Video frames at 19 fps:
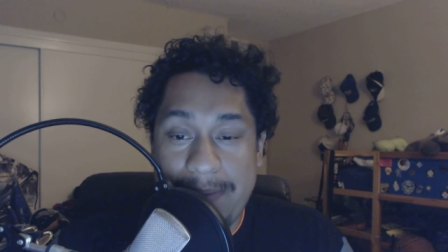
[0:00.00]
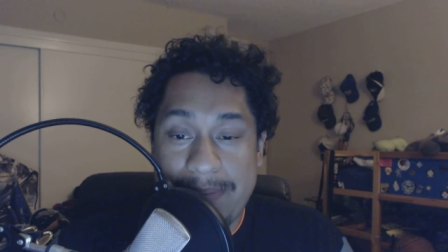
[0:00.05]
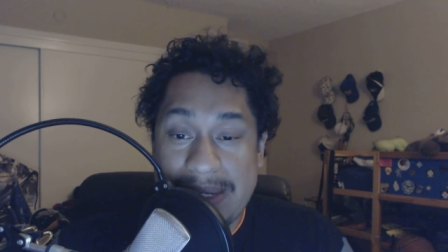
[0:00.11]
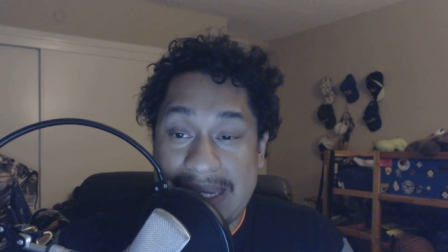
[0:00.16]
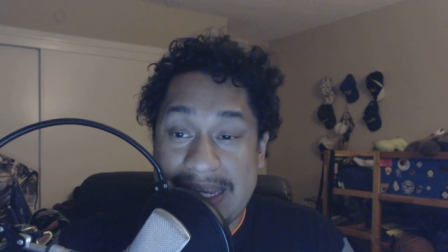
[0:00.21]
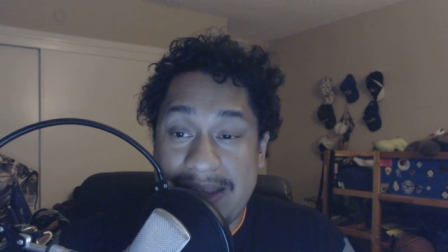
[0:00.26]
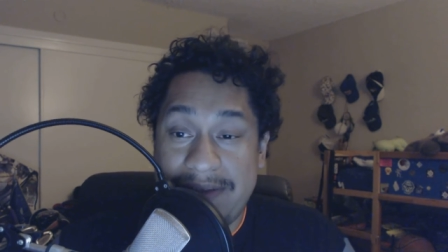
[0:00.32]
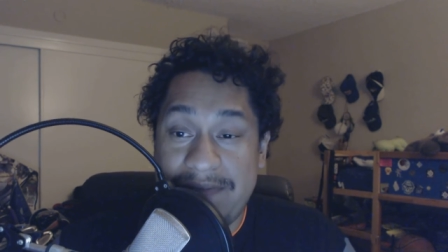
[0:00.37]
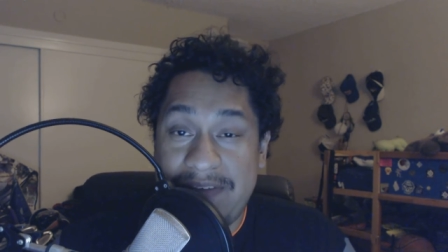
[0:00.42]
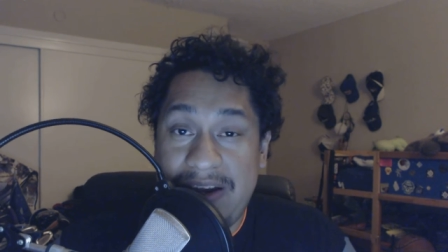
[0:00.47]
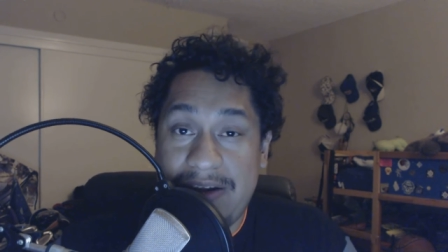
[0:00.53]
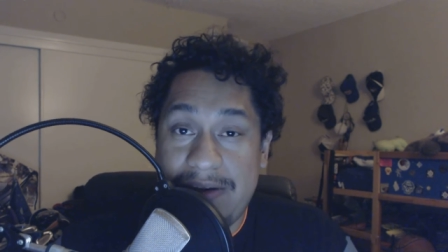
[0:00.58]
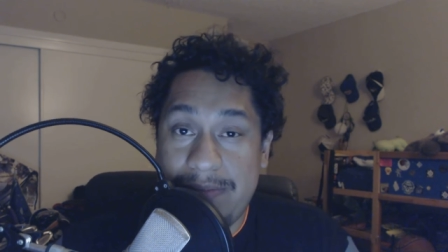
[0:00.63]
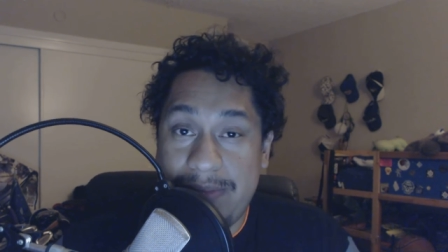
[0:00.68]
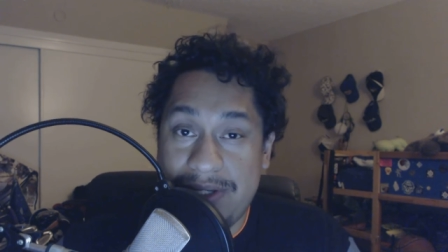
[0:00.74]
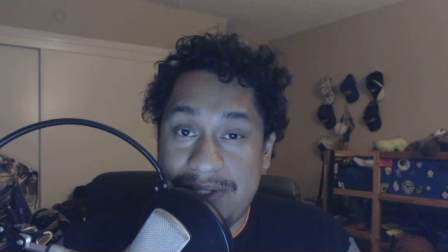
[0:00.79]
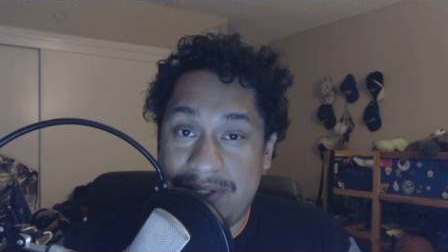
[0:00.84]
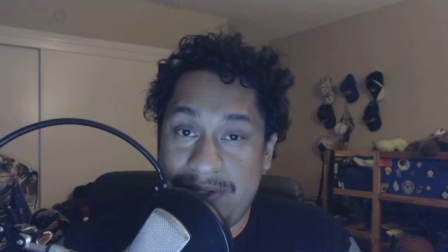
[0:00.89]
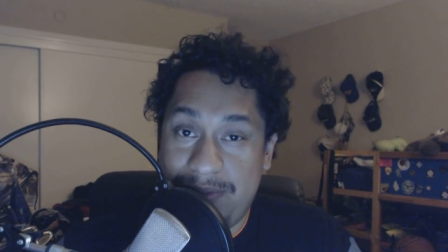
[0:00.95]
I'd be
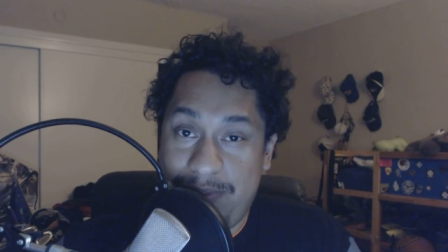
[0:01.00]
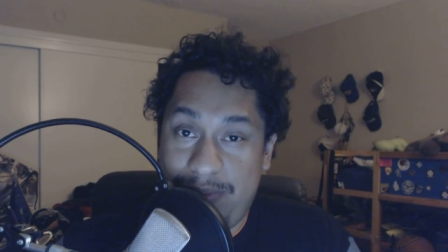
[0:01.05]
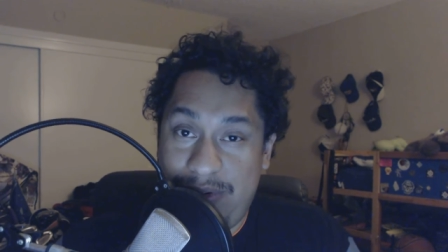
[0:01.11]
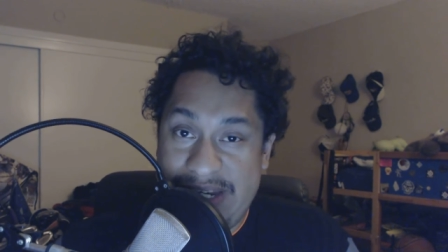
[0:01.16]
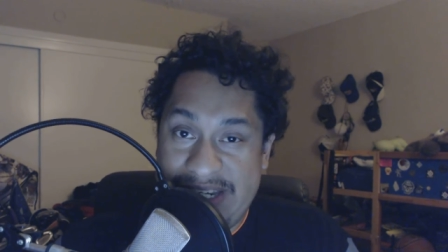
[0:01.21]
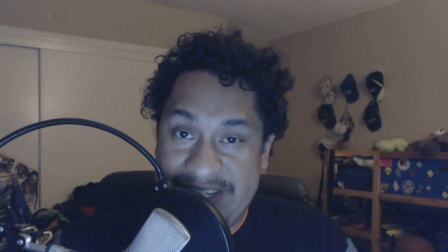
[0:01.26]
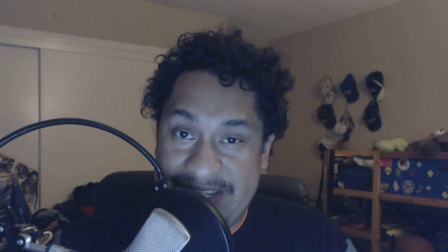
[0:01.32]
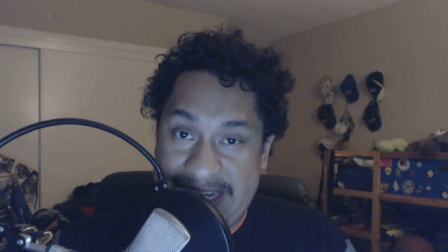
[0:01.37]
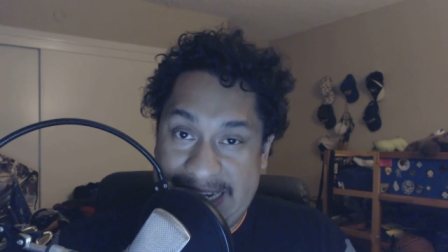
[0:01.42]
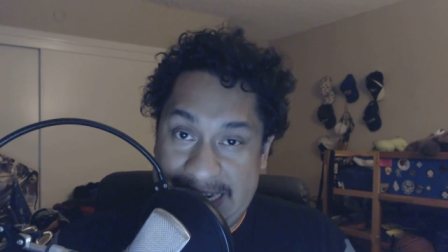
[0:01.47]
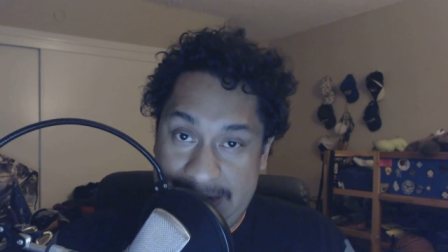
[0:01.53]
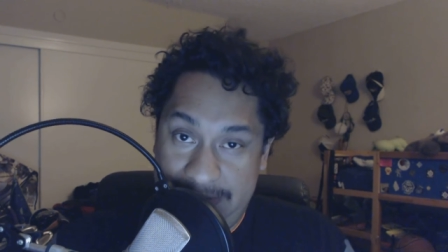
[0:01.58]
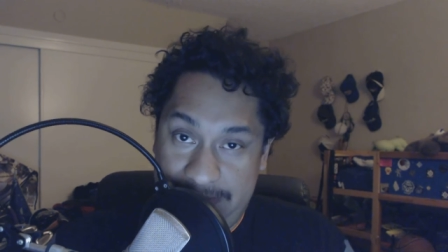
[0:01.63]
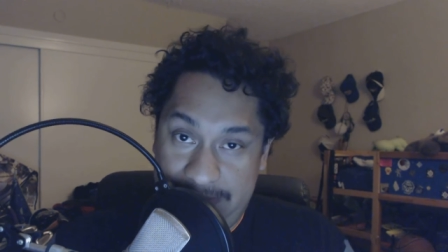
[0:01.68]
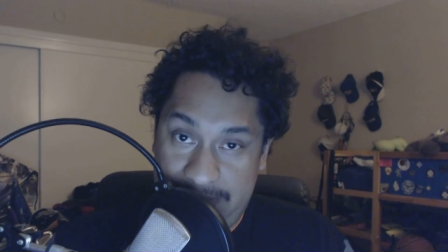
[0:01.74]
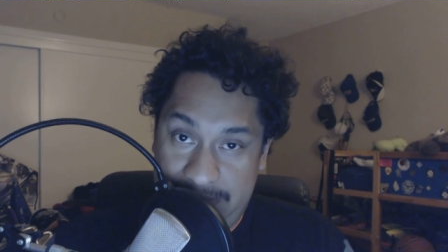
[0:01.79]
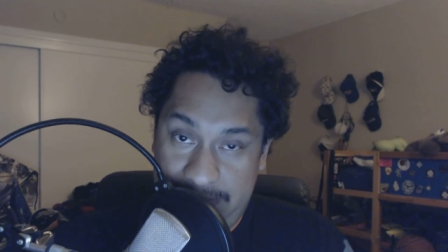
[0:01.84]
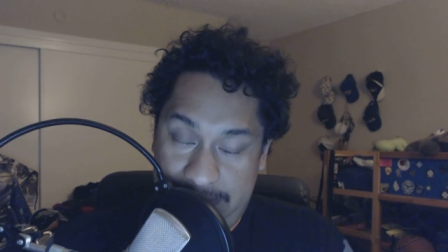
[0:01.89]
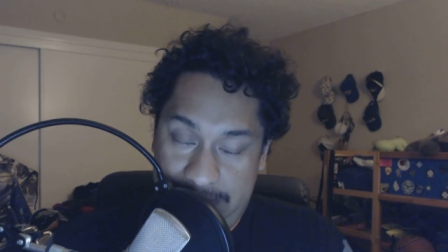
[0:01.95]
very much
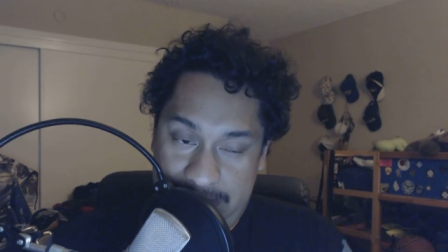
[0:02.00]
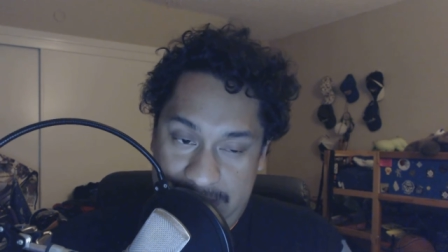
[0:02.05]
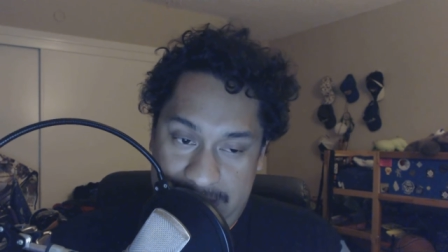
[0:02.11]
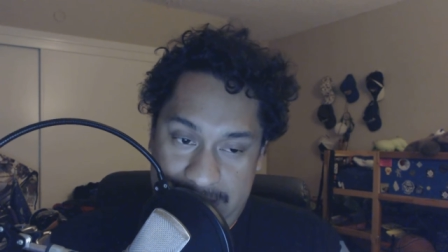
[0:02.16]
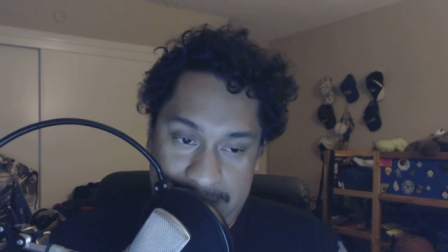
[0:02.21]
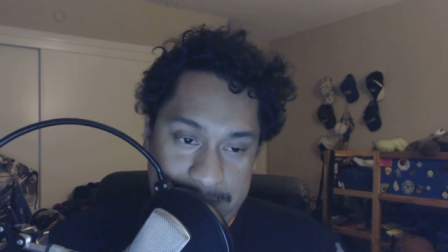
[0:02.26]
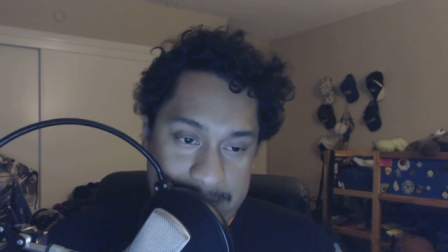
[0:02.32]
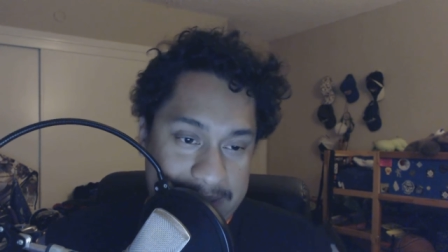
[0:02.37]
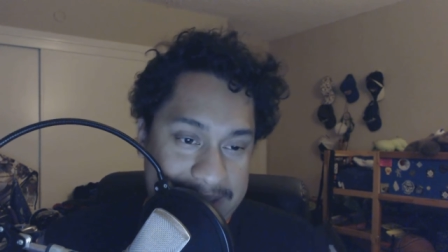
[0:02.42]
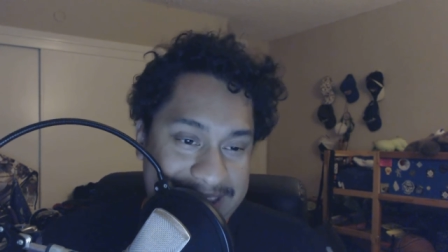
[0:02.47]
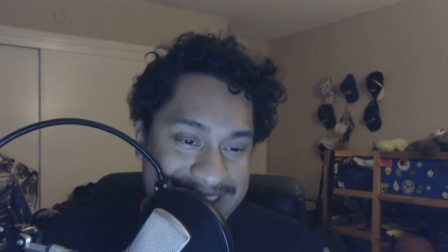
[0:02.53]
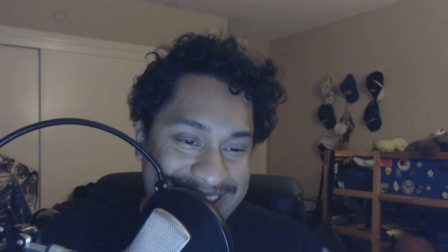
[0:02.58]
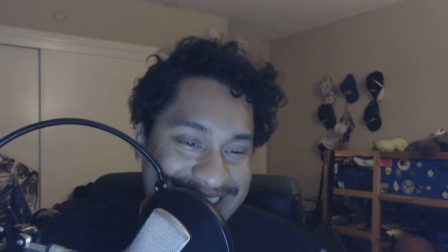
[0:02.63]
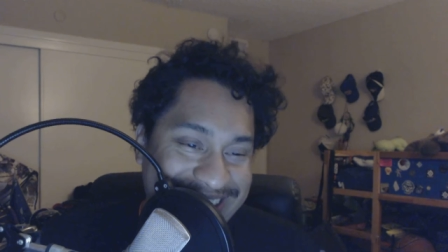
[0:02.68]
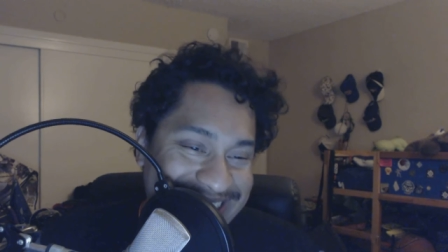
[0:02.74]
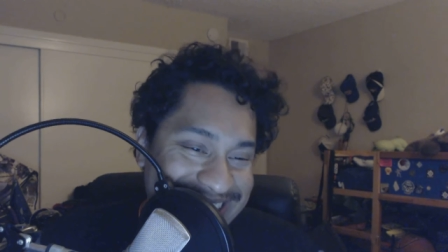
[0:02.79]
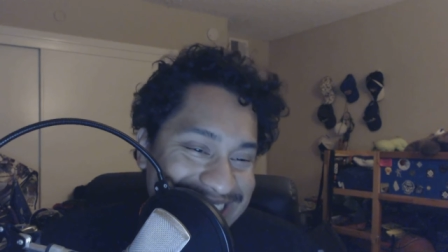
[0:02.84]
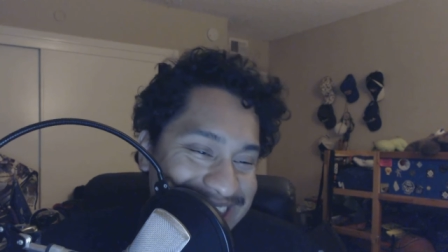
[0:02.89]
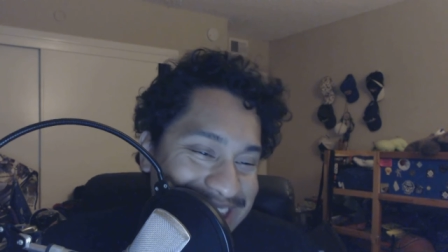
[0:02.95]
appreciative for
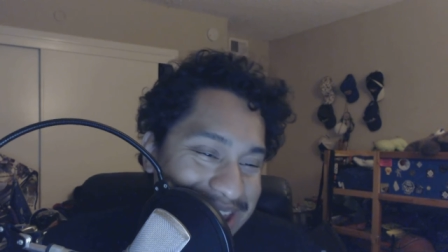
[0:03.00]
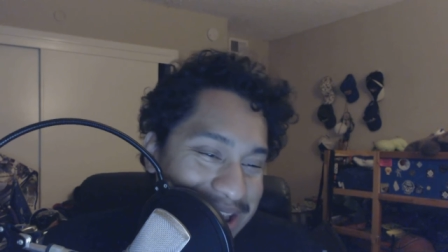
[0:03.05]
that.